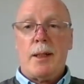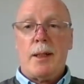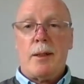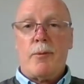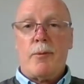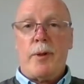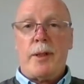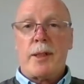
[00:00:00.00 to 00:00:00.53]

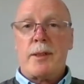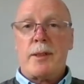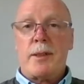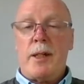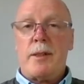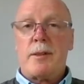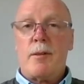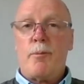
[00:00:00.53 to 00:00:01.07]
We just
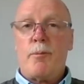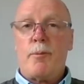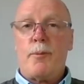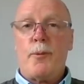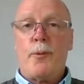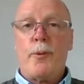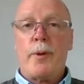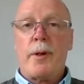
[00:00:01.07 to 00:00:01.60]
need some
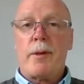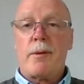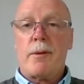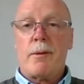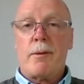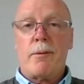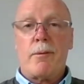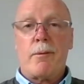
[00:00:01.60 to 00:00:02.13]
water
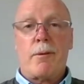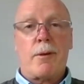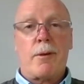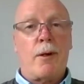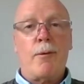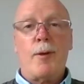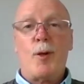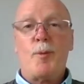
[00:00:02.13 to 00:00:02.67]
to
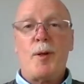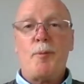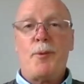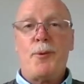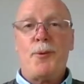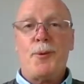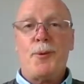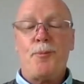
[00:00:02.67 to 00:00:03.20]
grow a little bit more.